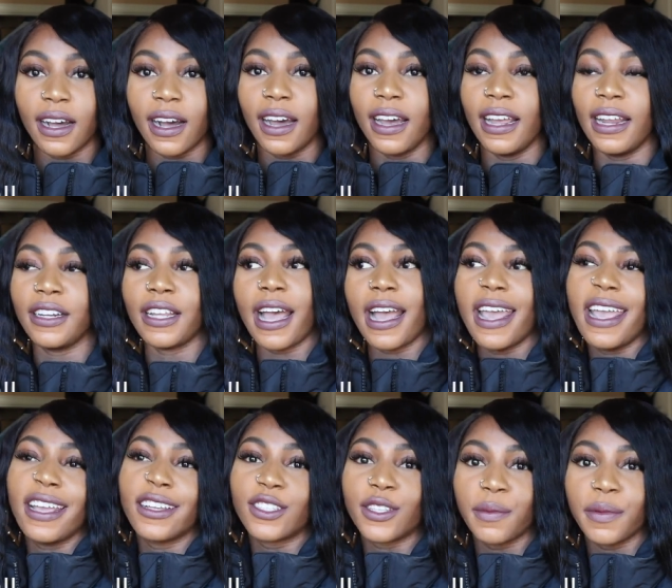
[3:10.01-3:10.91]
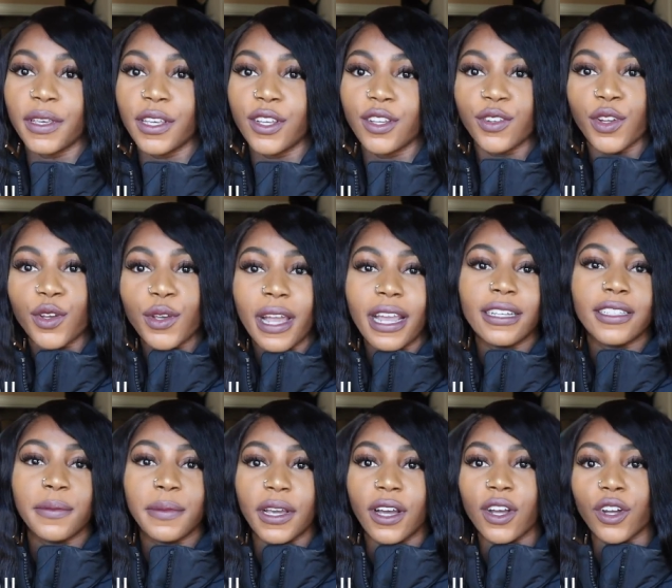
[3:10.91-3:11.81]
And I hate to be, you know, you
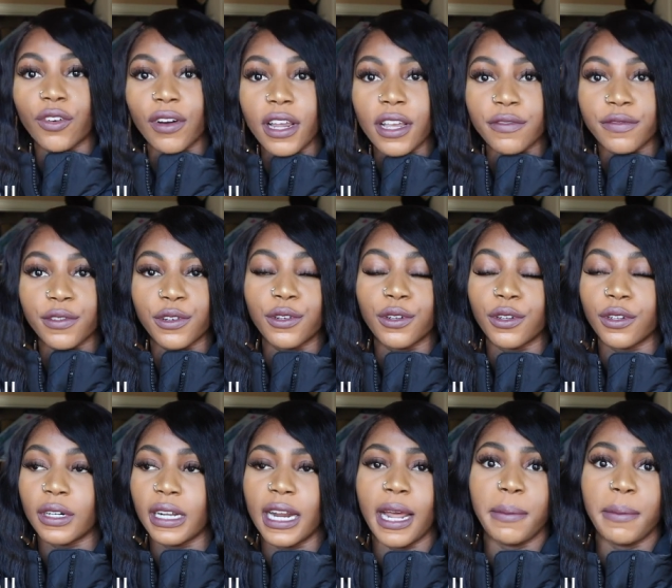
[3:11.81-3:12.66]
hate to be ungrateful,